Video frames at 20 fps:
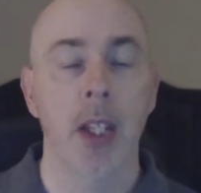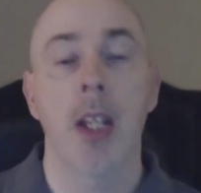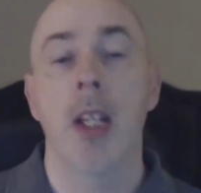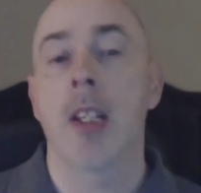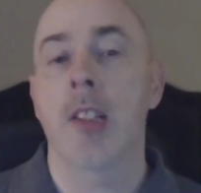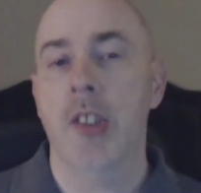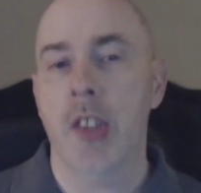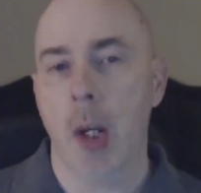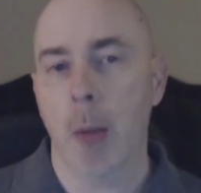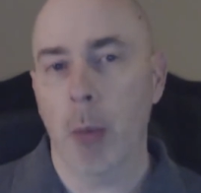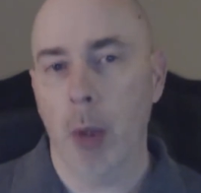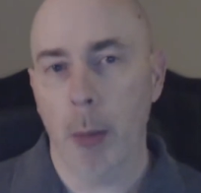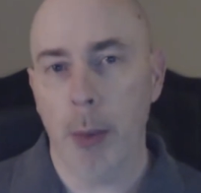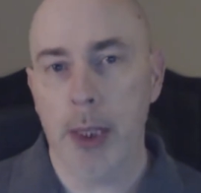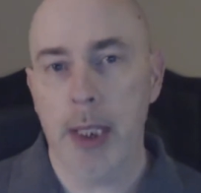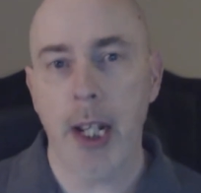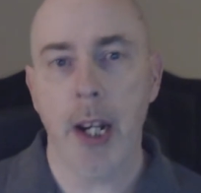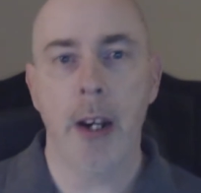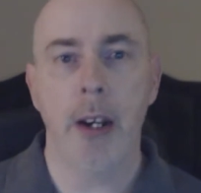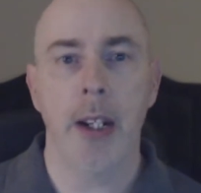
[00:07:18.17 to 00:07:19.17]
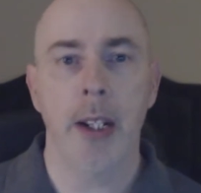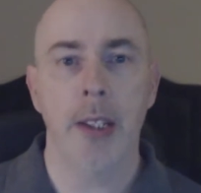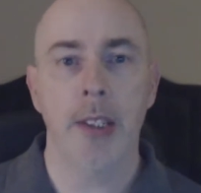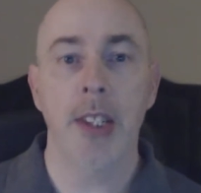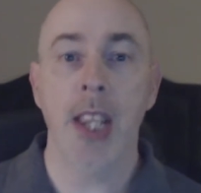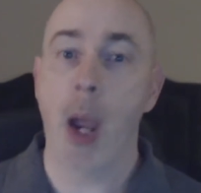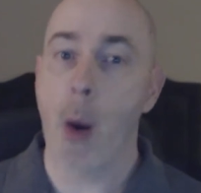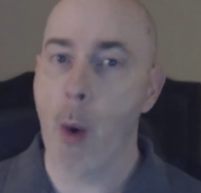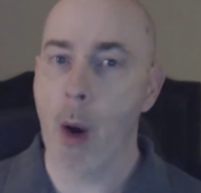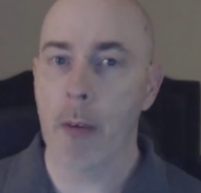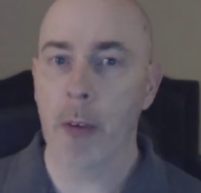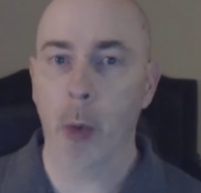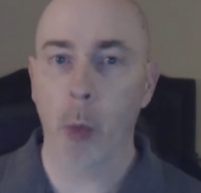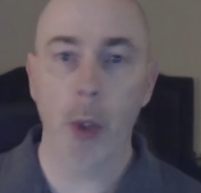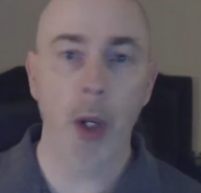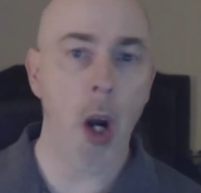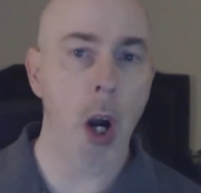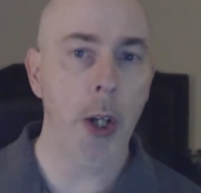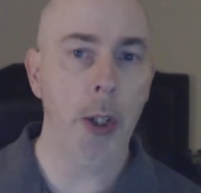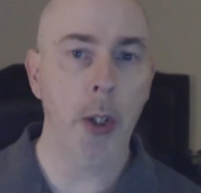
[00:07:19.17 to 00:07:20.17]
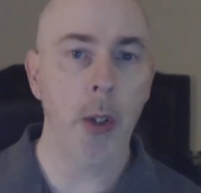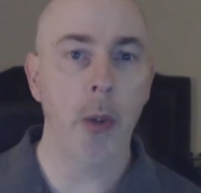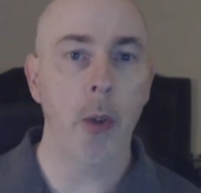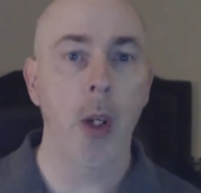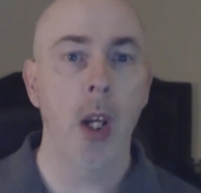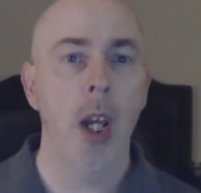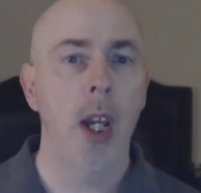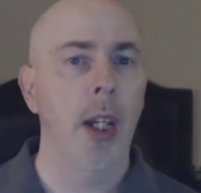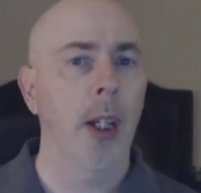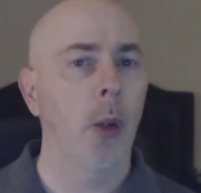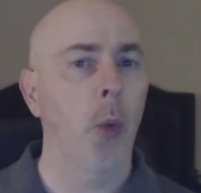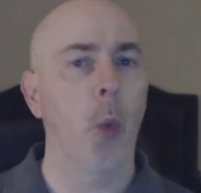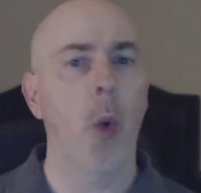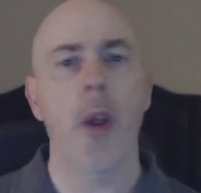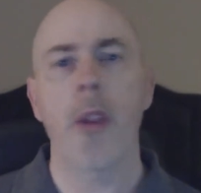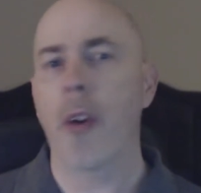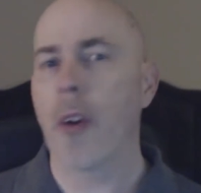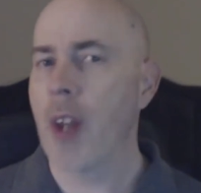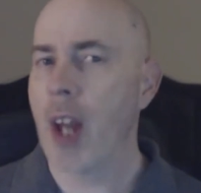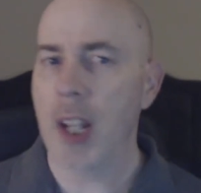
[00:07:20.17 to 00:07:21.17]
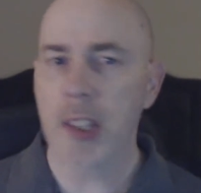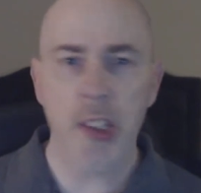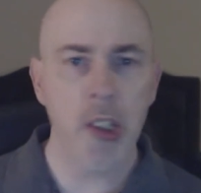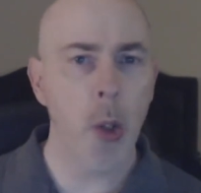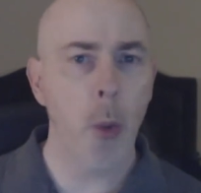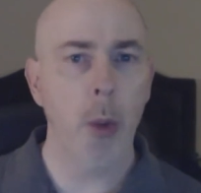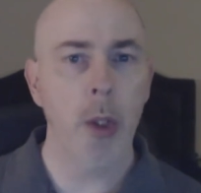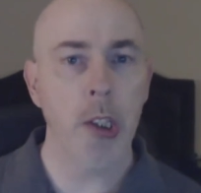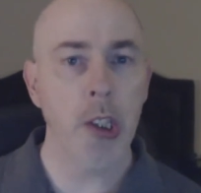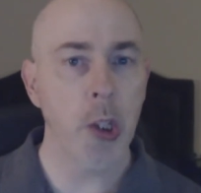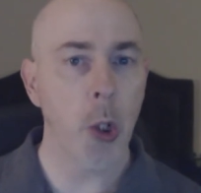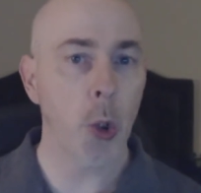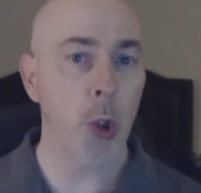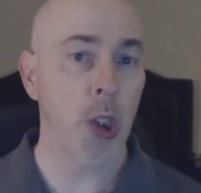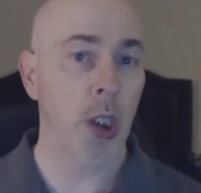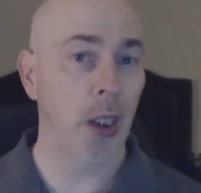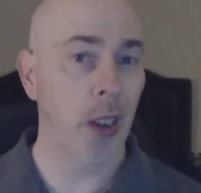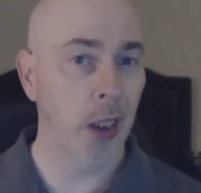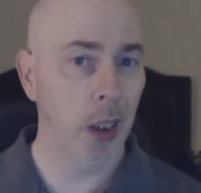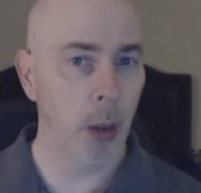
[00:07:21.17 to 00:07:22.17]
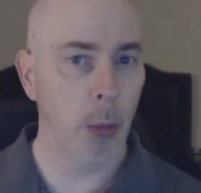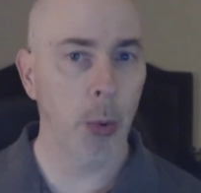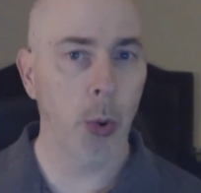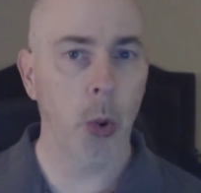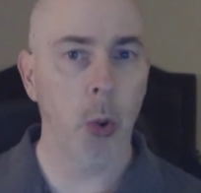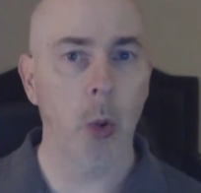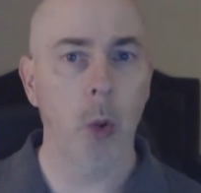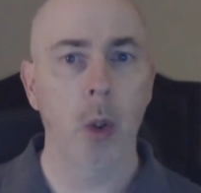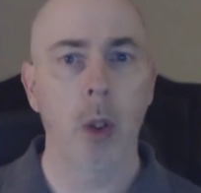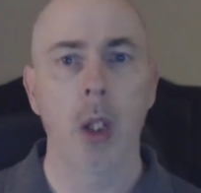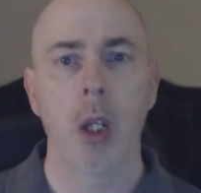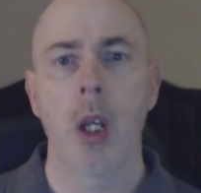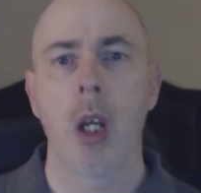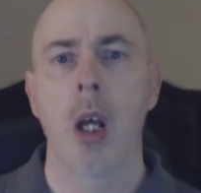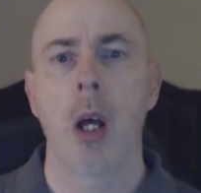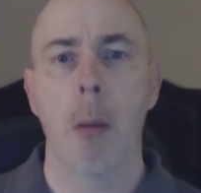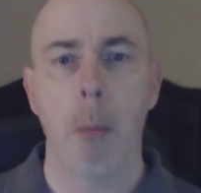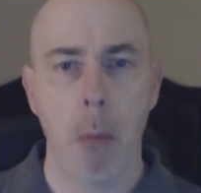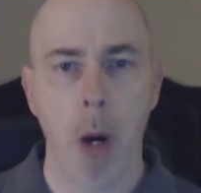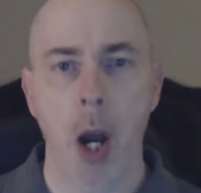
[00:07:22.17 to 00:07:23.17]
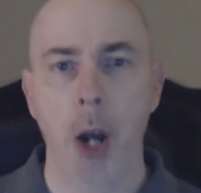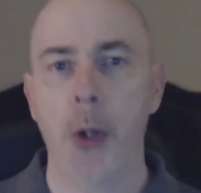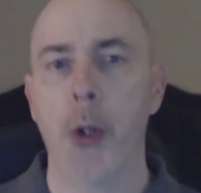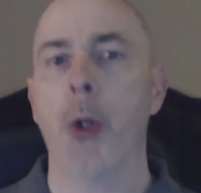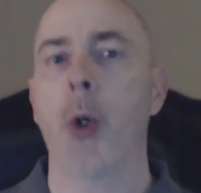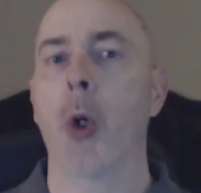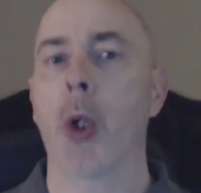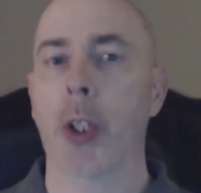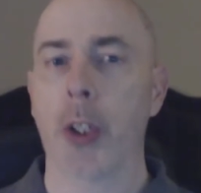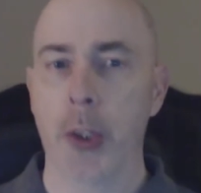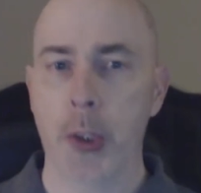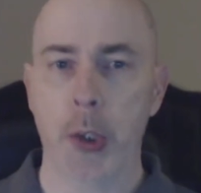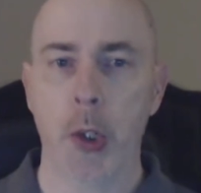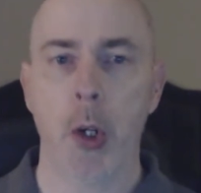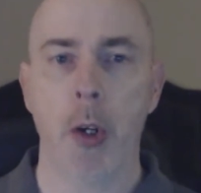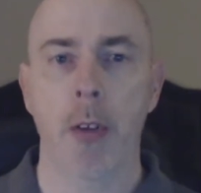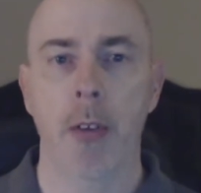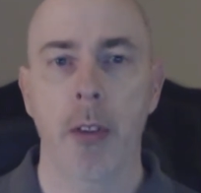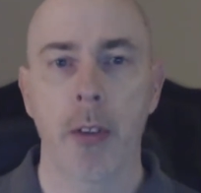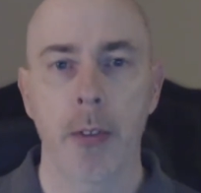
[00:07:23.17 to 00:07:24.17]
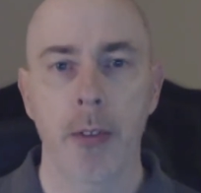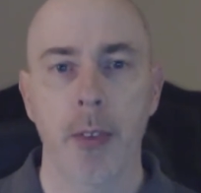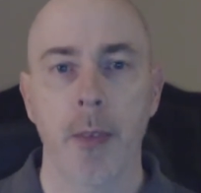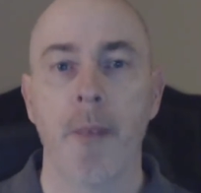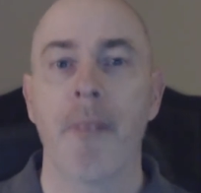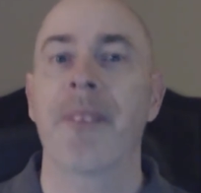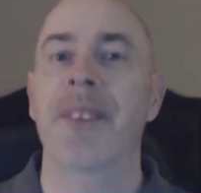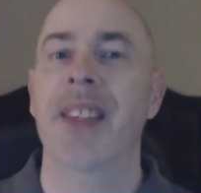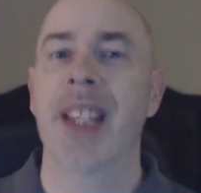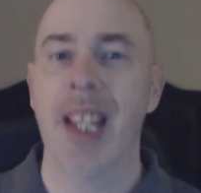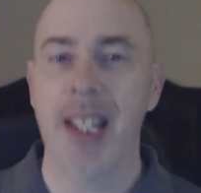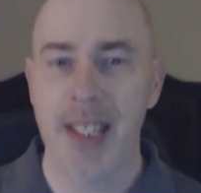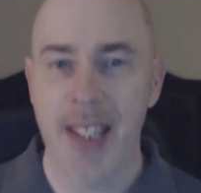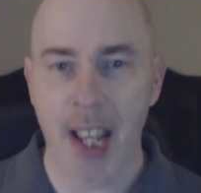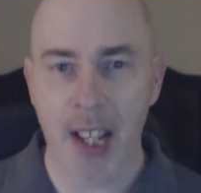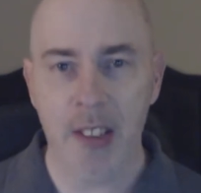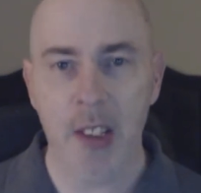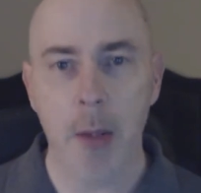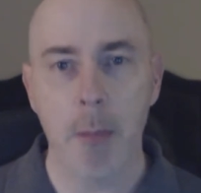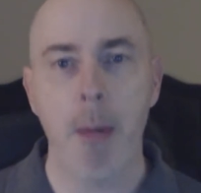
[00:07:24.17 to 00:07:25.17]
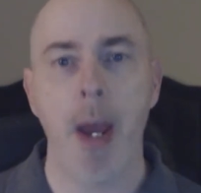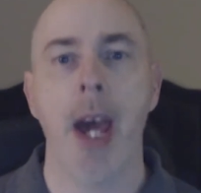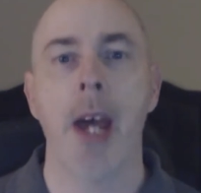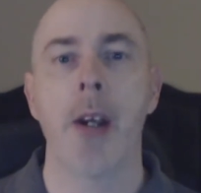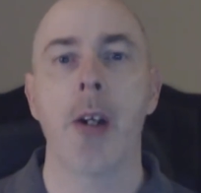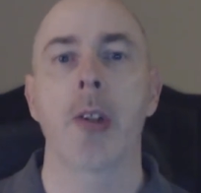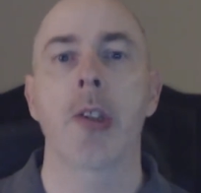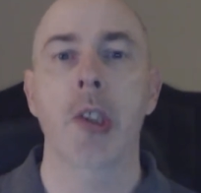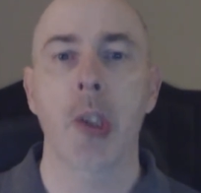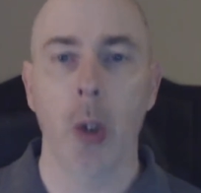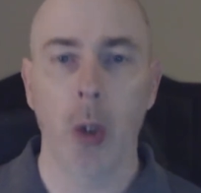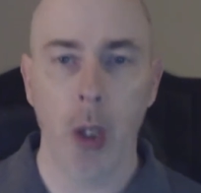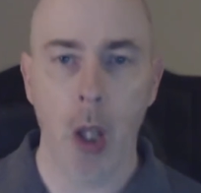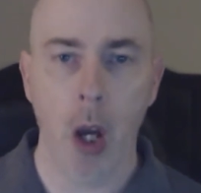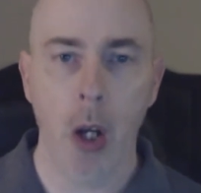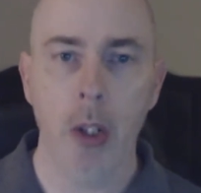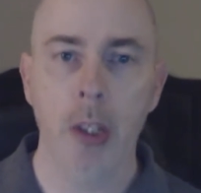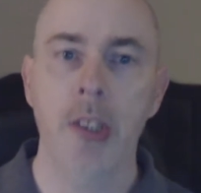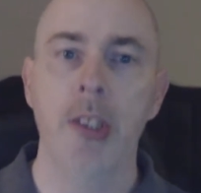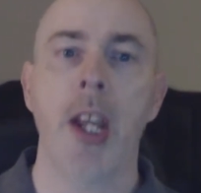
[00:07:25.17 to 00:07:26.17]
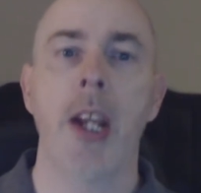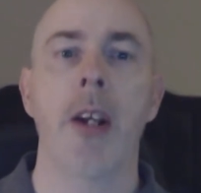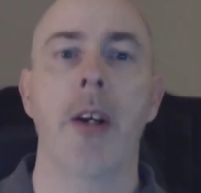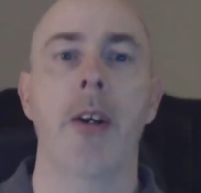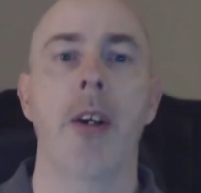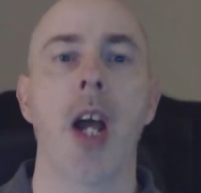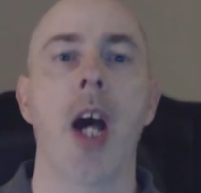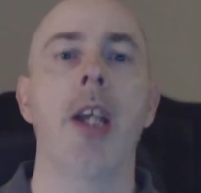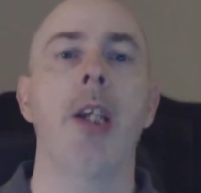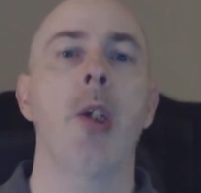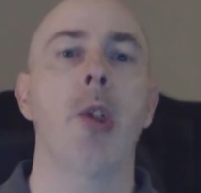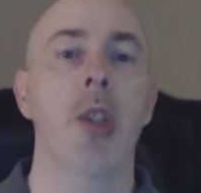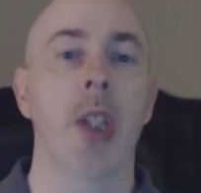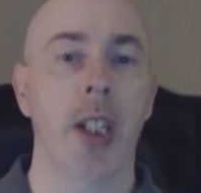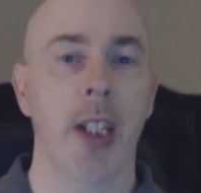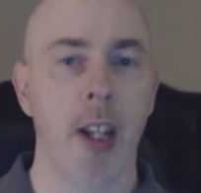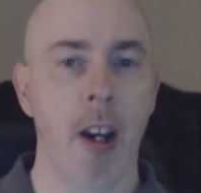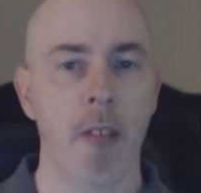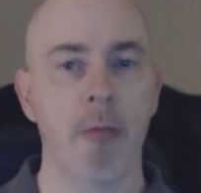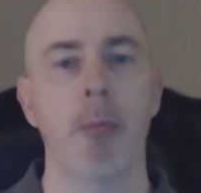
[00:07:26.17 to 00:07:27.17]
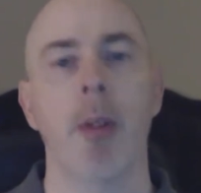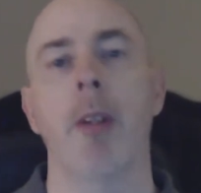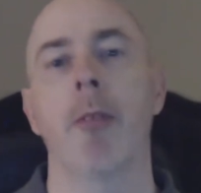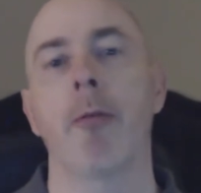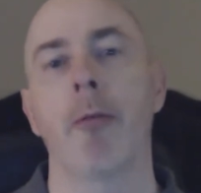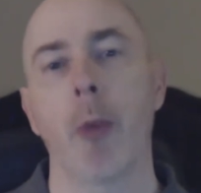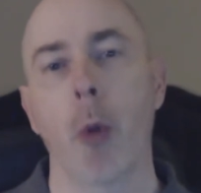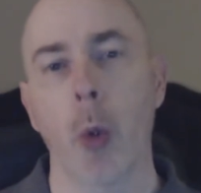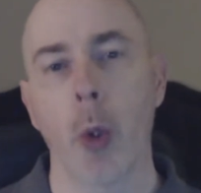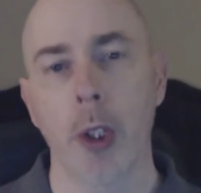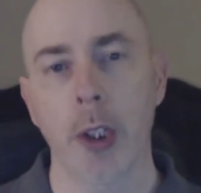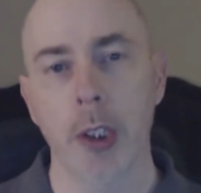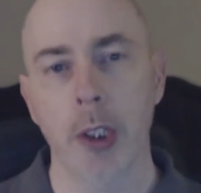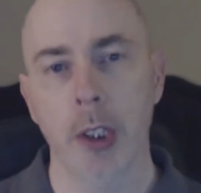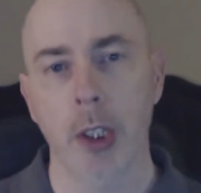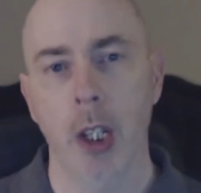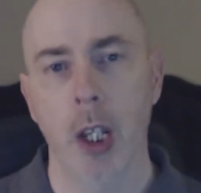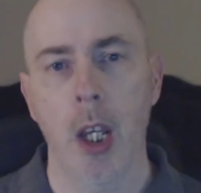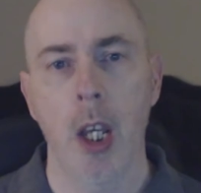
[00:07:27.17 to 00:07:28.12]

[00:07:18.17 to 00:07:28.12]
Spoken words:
Some libertarians, however, would argue whether or not someone is socially liberal, moderate, or conservative, it doesn't matter so long as they are not using government force